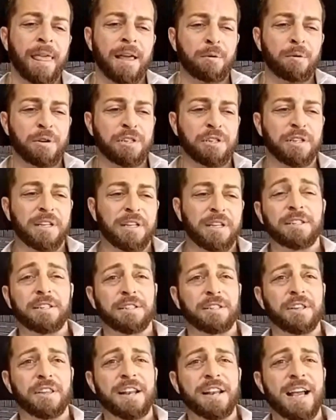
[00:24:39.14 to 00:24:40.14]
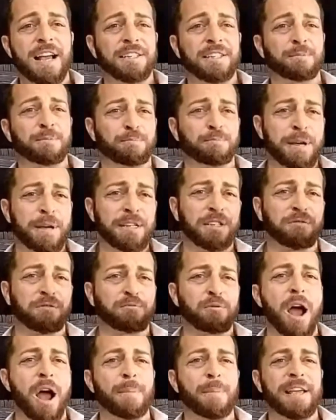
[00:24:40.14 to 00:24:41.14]
Which leads us to the next piece of
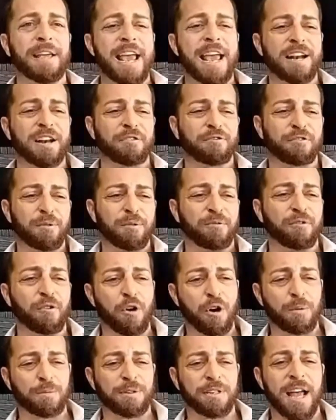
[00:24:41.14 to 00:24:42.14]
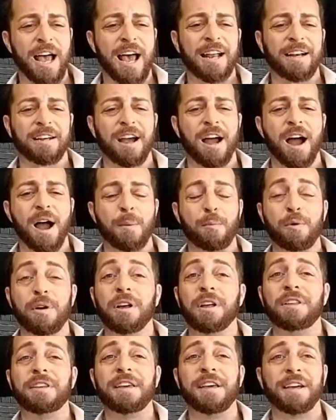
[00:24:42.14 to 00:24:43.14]
propaganda from Forbes.com.
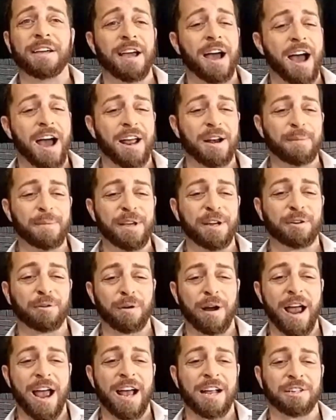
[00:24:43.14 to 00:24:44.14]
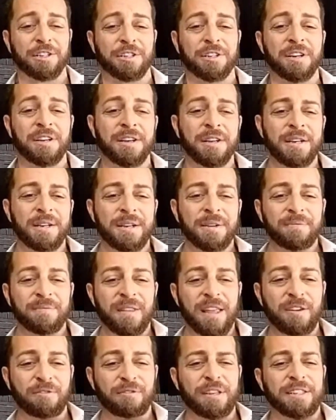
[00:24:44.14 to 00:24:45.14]
Will the economy crash
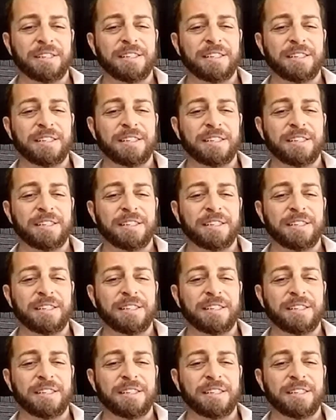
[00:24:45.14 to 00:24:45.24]
if the